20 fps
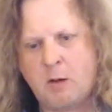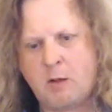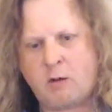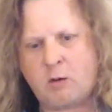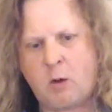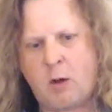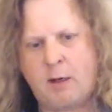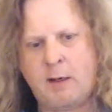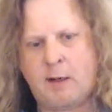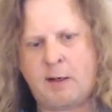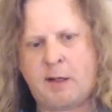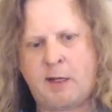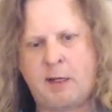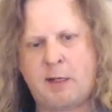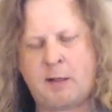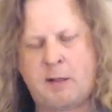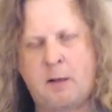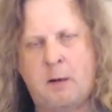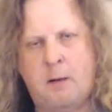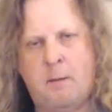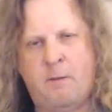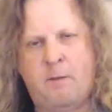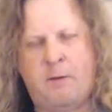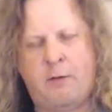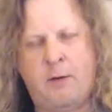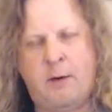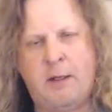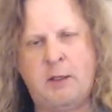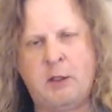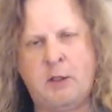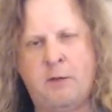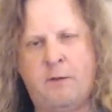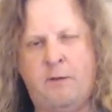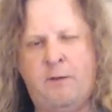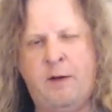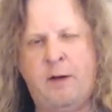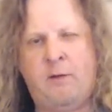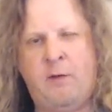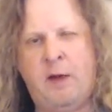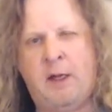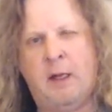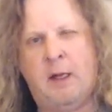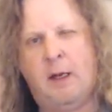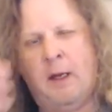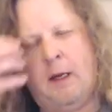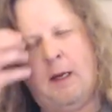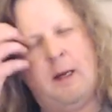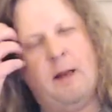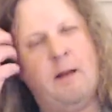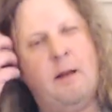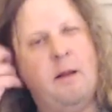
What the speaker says: trying to see some footage of Vivian